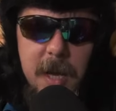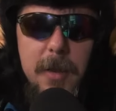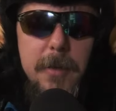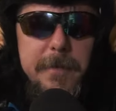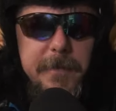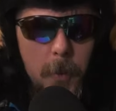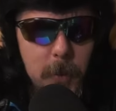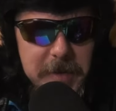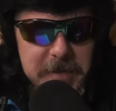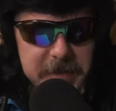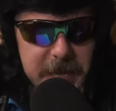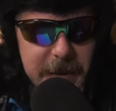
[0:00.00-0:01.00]
The
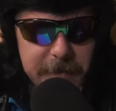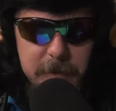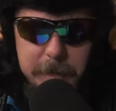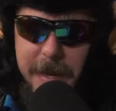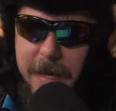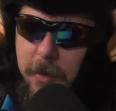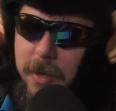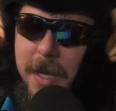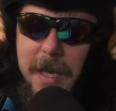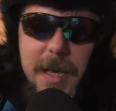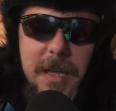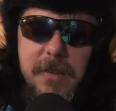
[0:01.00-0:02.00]
voice is half the battle.
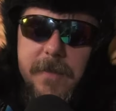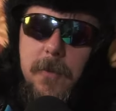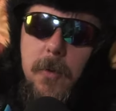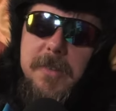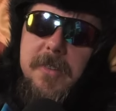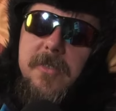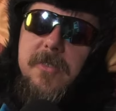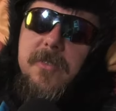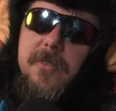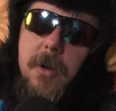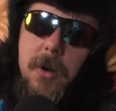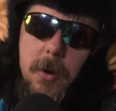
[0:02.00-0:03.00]
His voice is
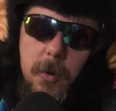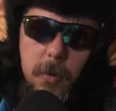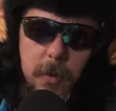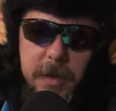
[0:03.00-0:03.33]
so